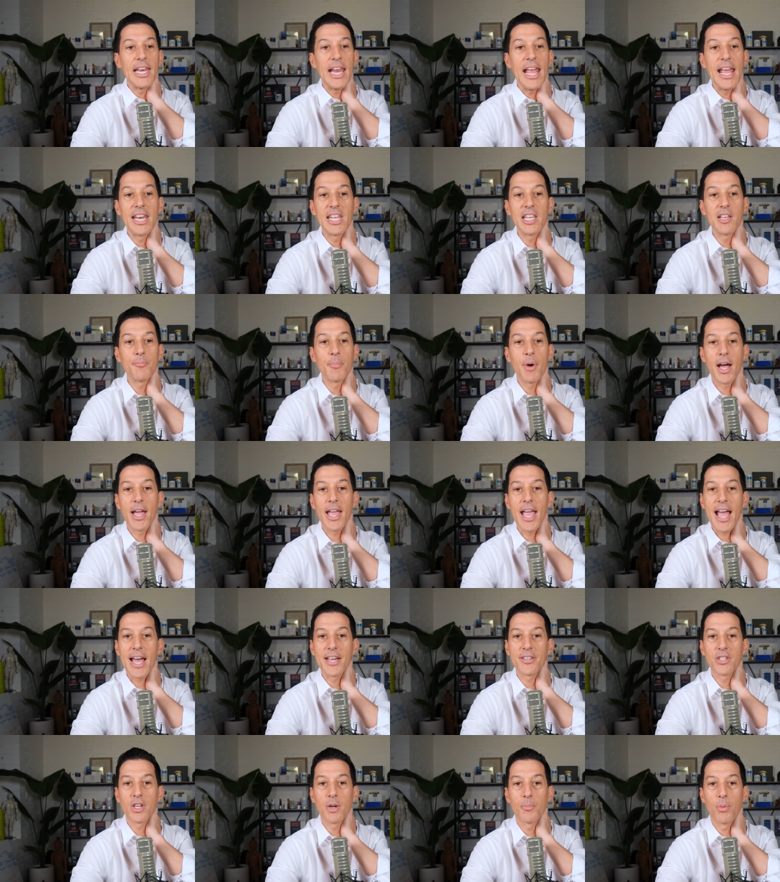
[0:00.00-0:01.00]
any of my
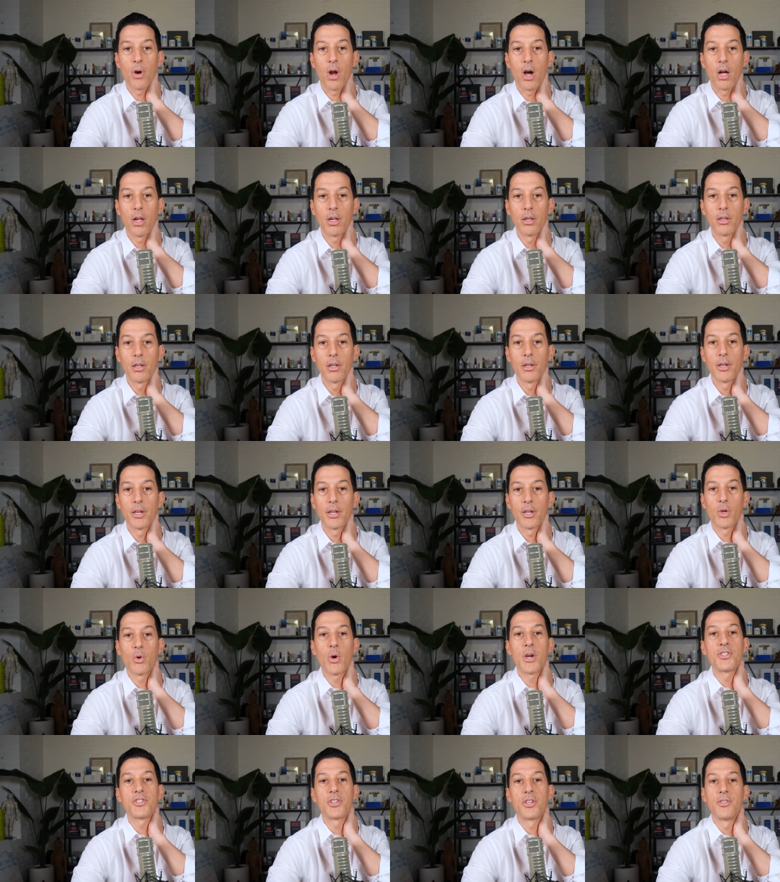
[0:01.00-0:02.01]
Ask Cabral
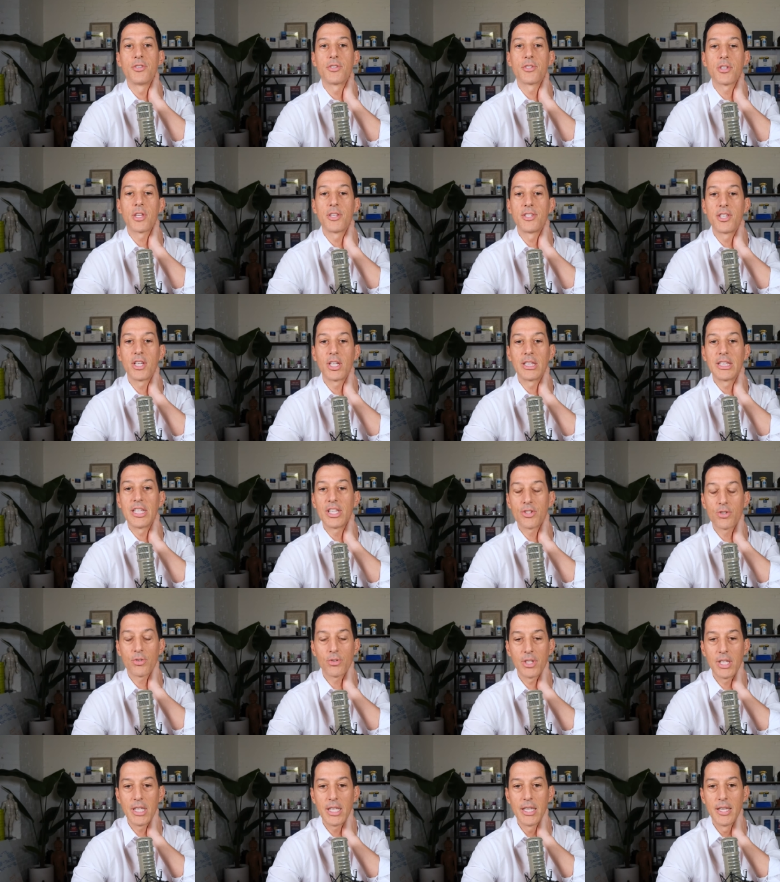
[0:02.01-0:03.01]
questions until
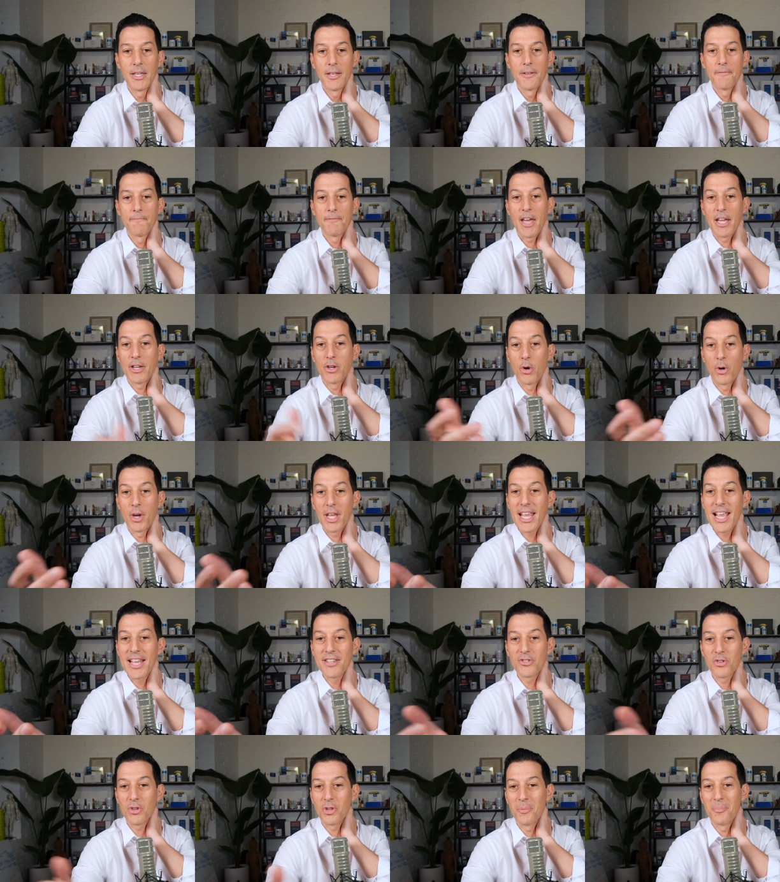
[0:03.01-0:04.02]
literally I go to
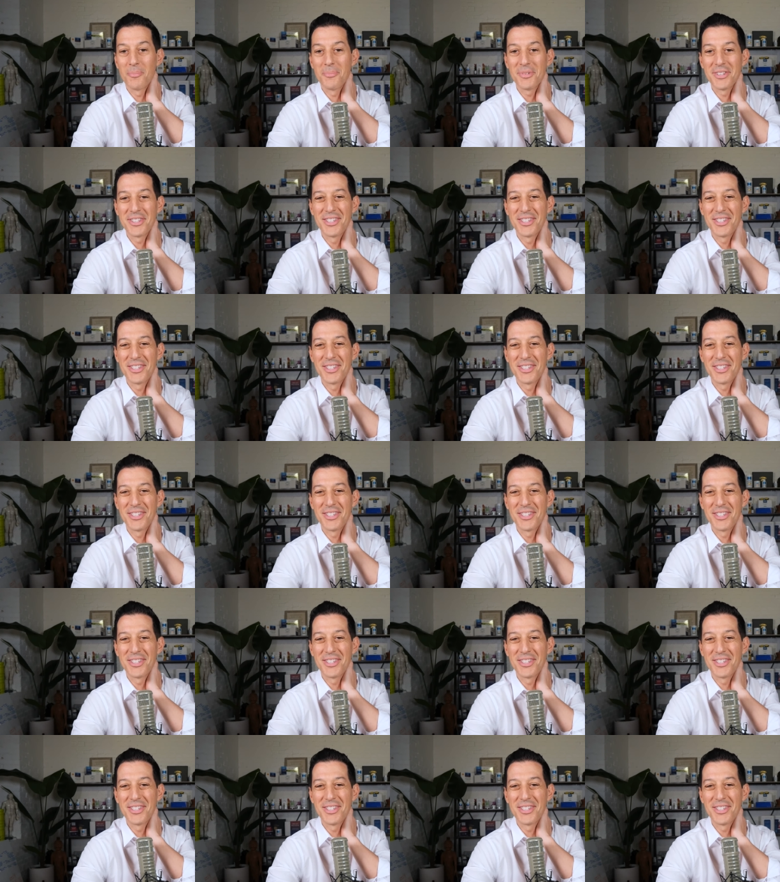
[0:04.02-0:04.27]
answer them,